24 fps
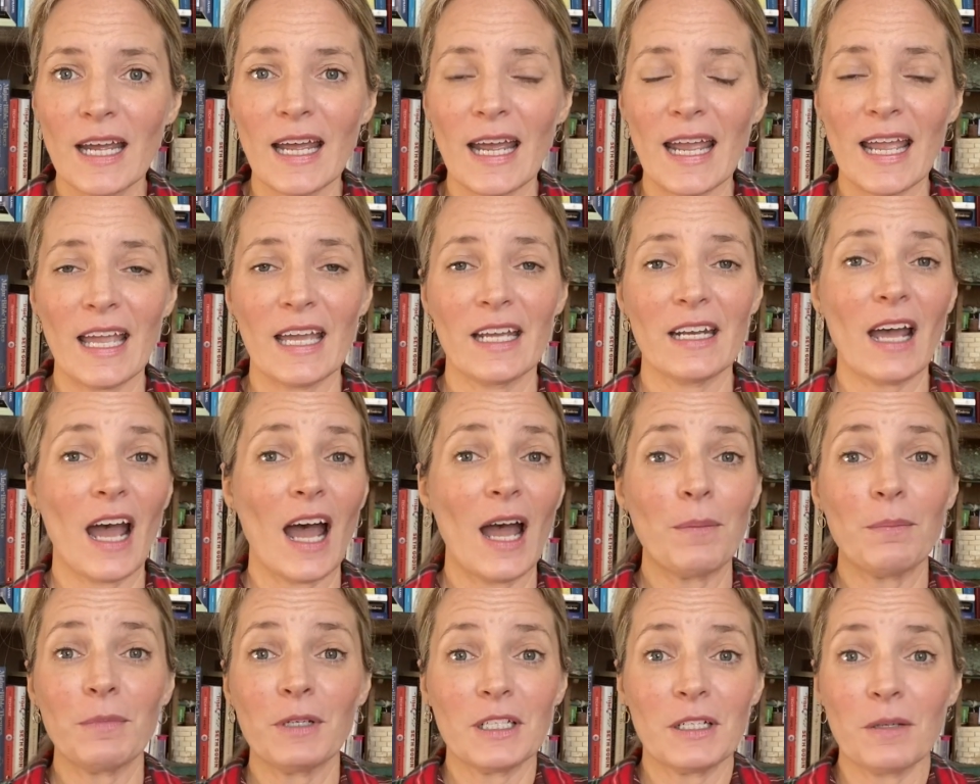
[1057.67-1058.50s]
And
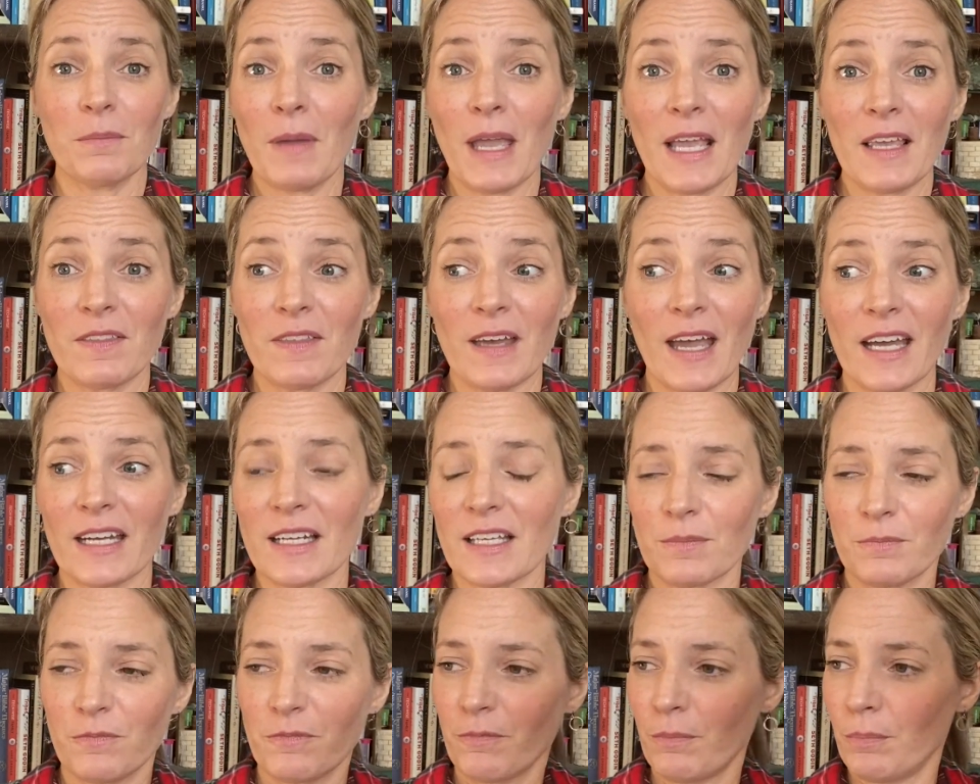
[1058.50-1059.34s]
I'm going to make that
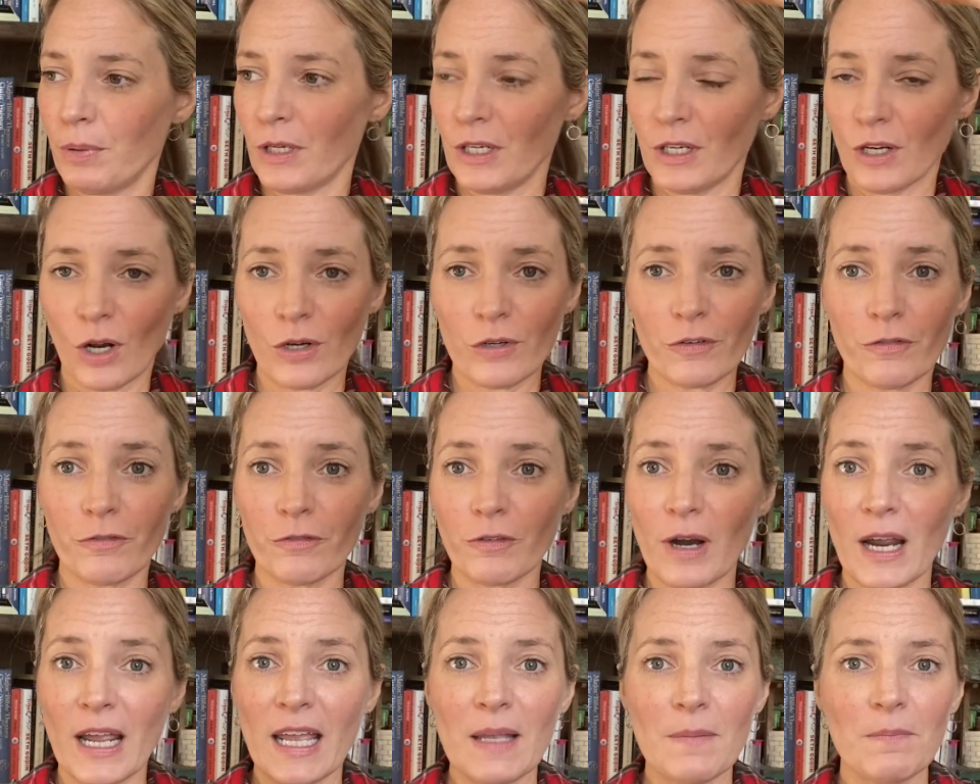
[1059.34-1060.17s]
and put it on a
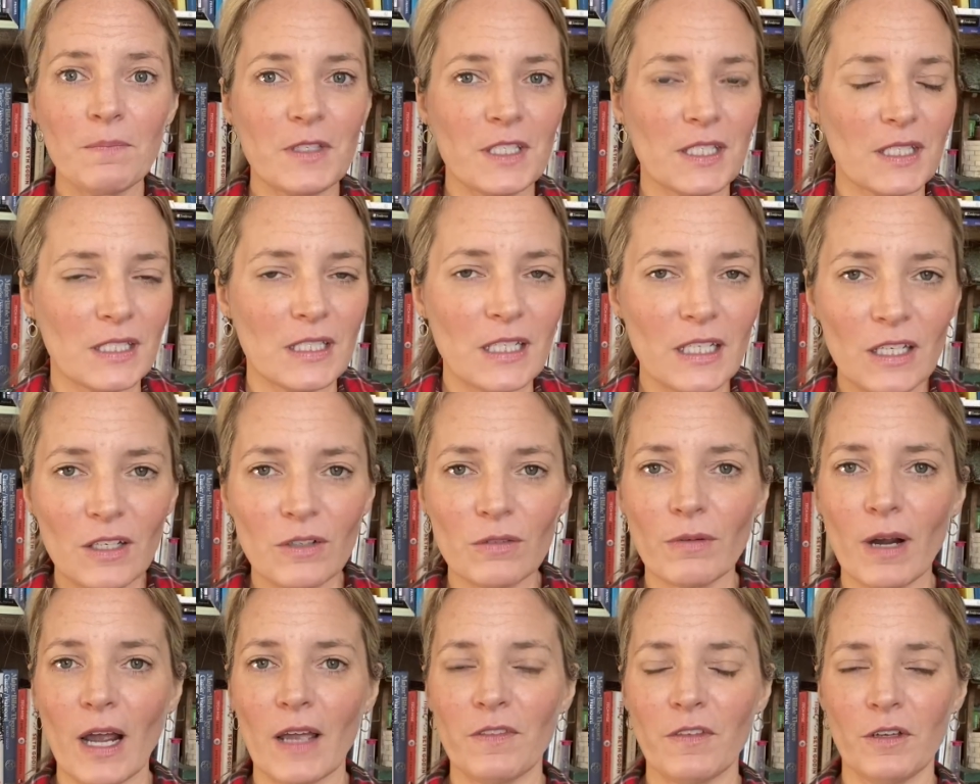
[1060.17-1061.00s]
frame, stick it
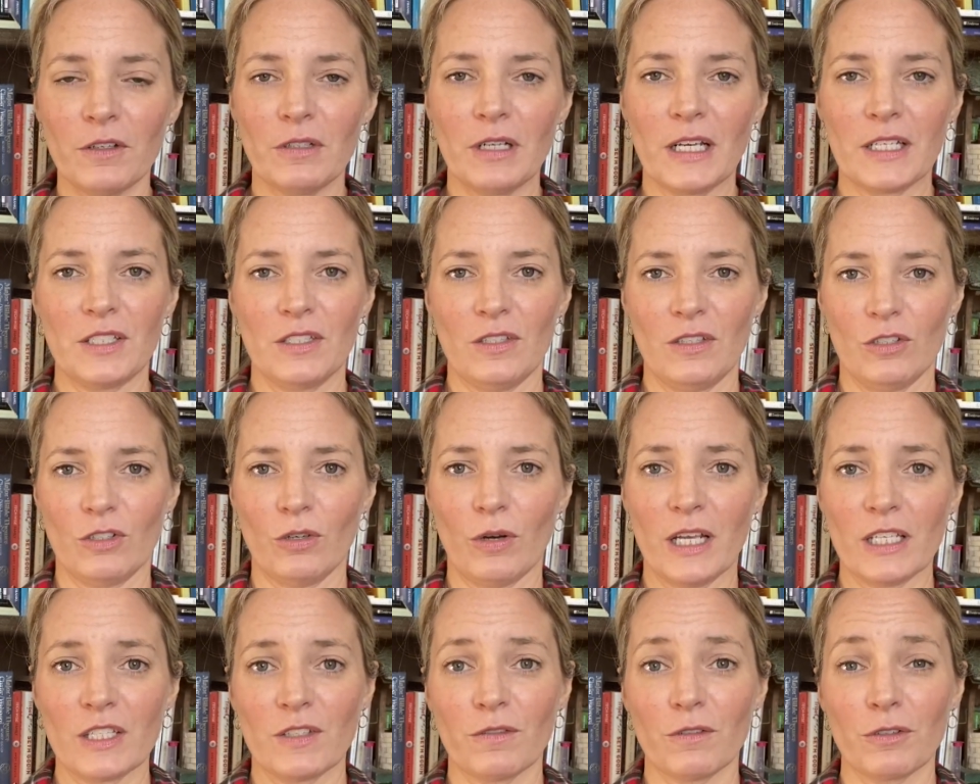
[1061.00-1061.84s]
right there next to the
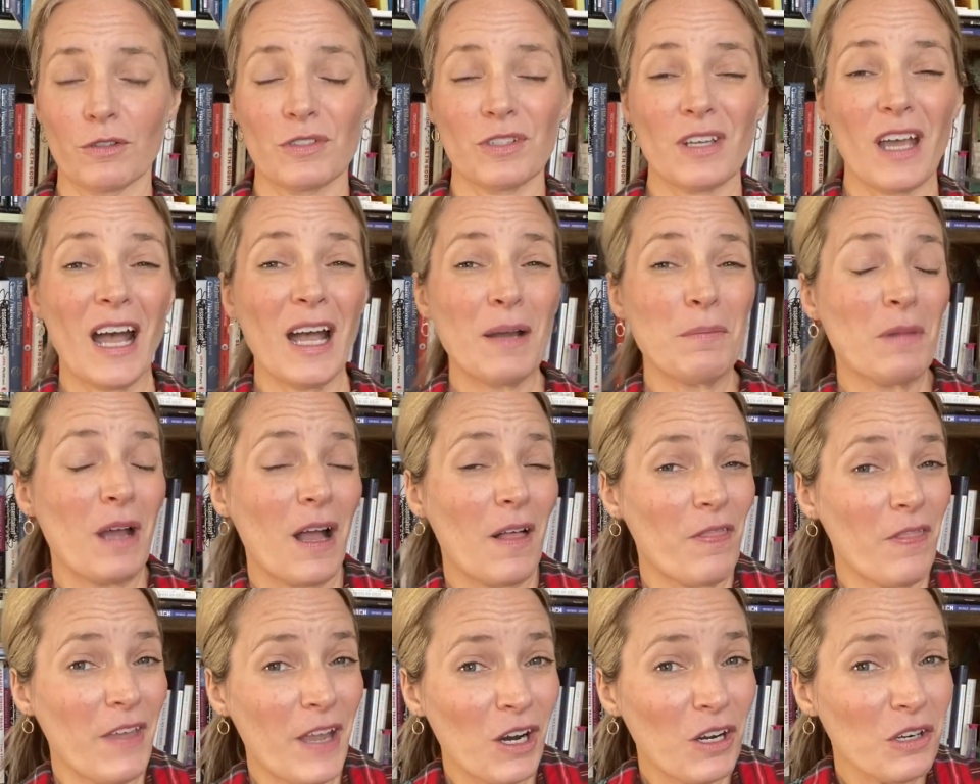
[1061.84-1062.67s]
transfers. I'm
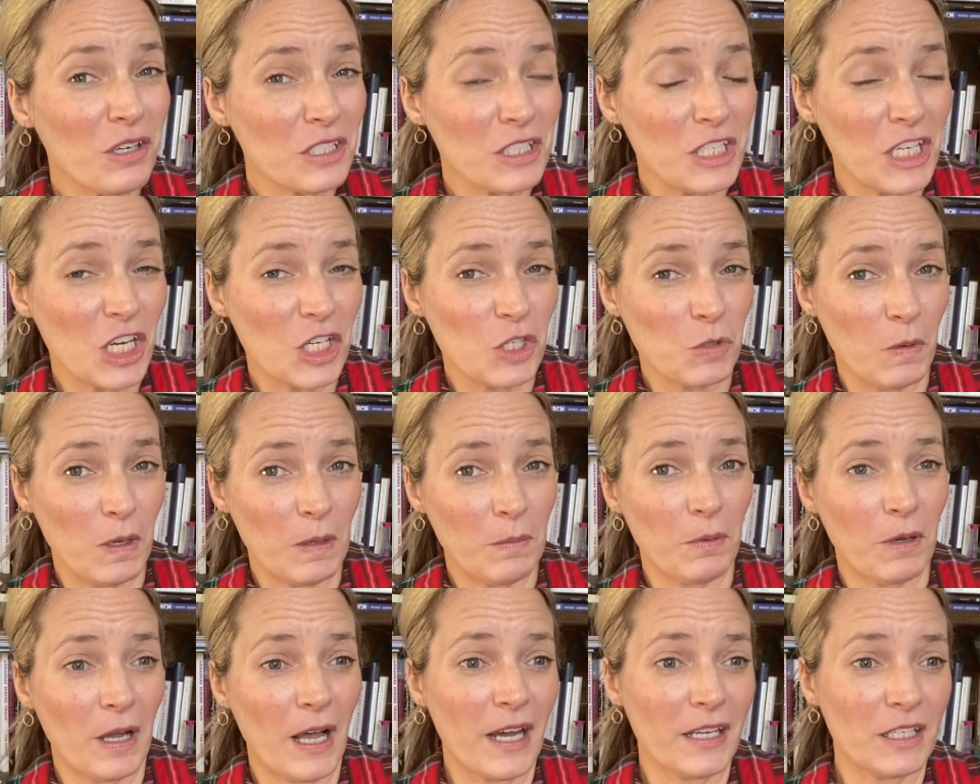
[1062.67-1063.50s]
not there to teach
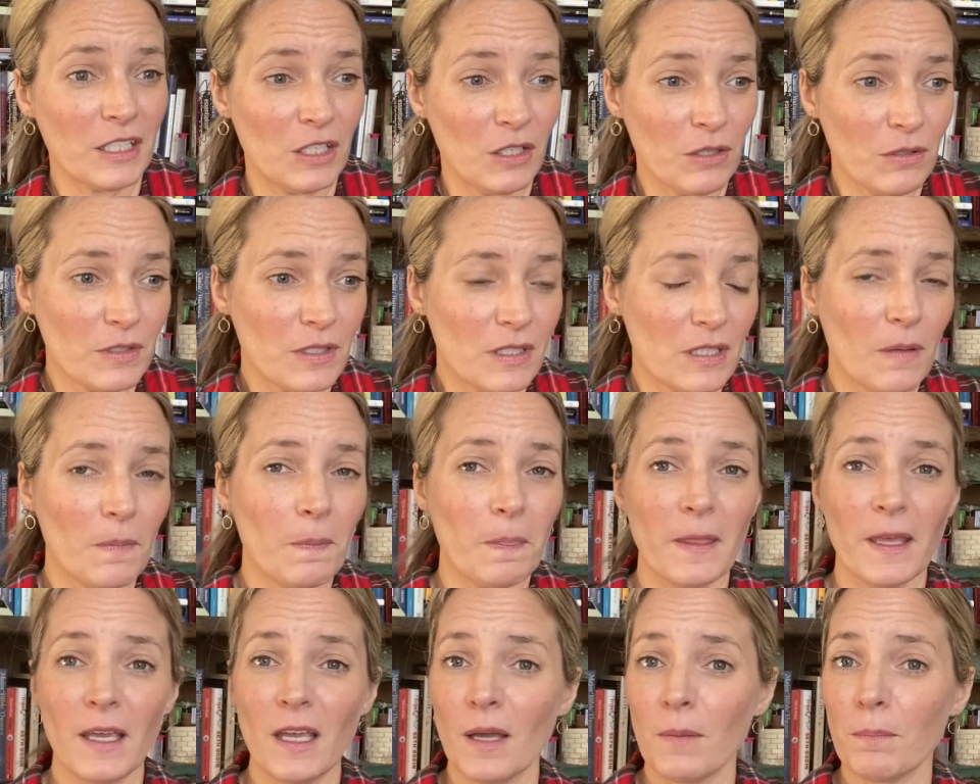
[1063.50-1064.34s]
people how to use them,
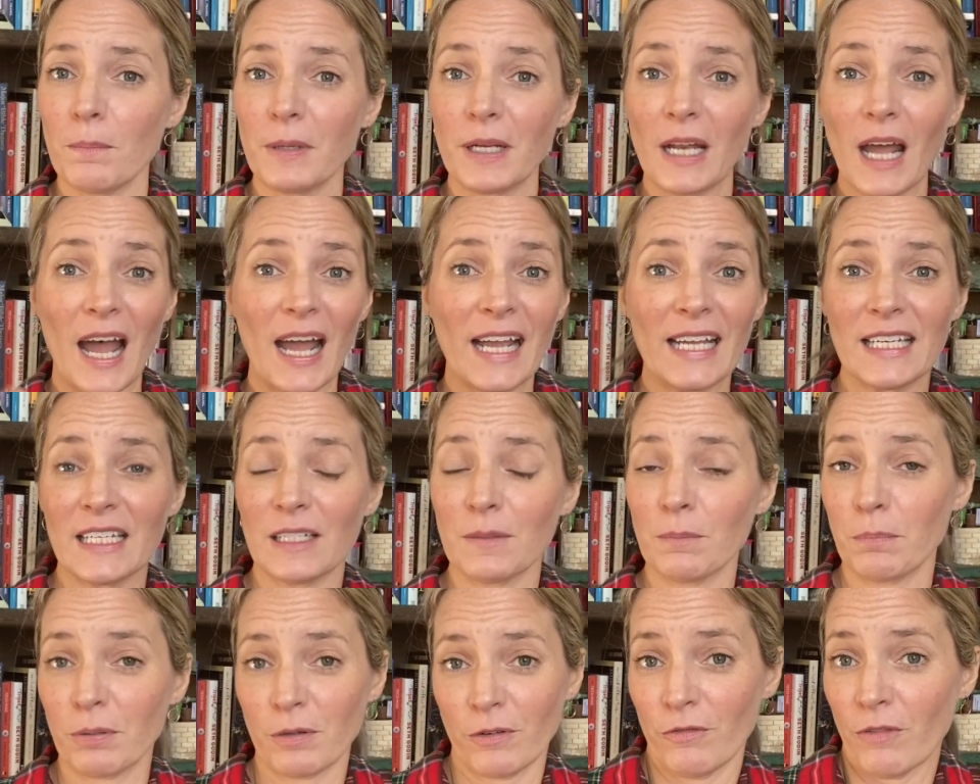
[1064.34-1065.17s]
but I can
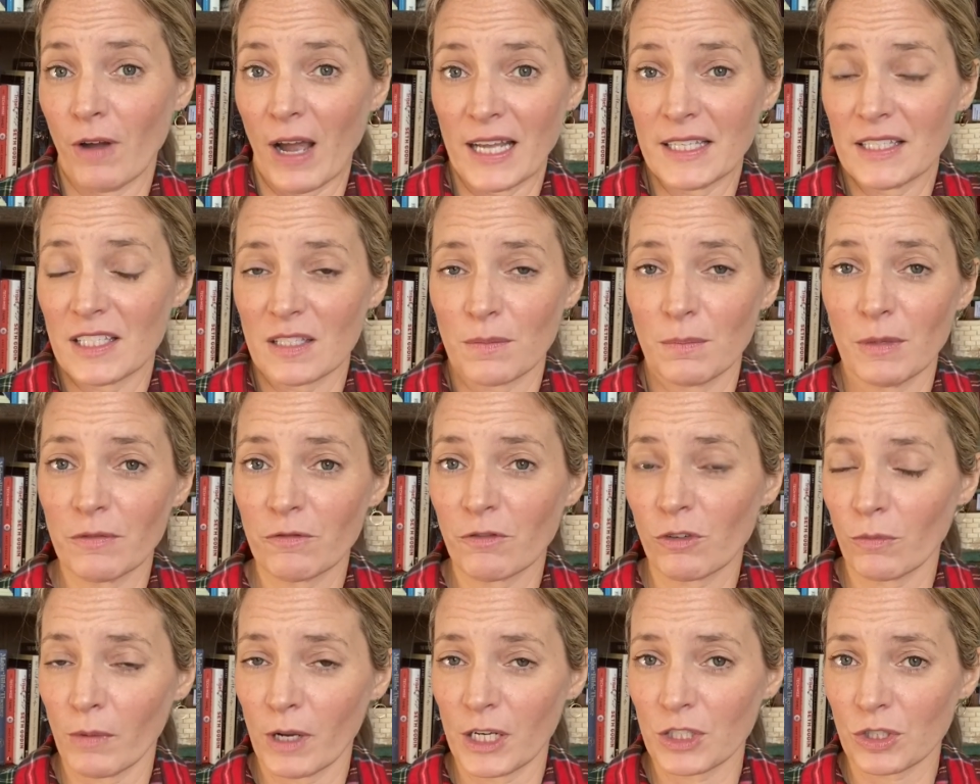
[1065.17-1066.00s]
provide some
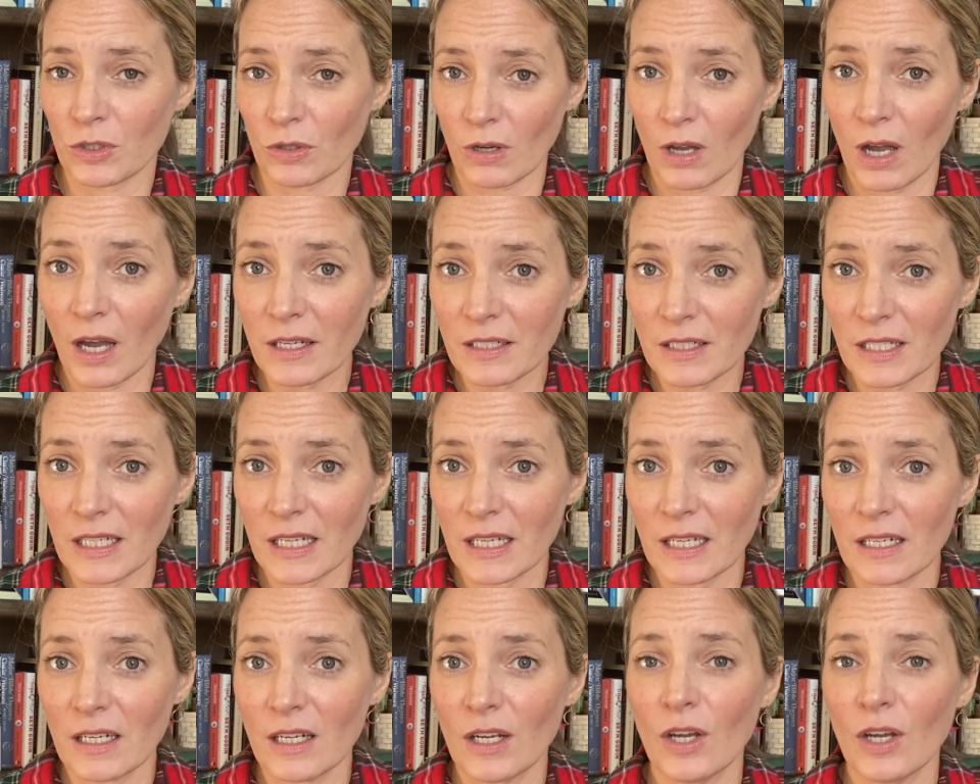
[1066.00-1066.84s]
informational content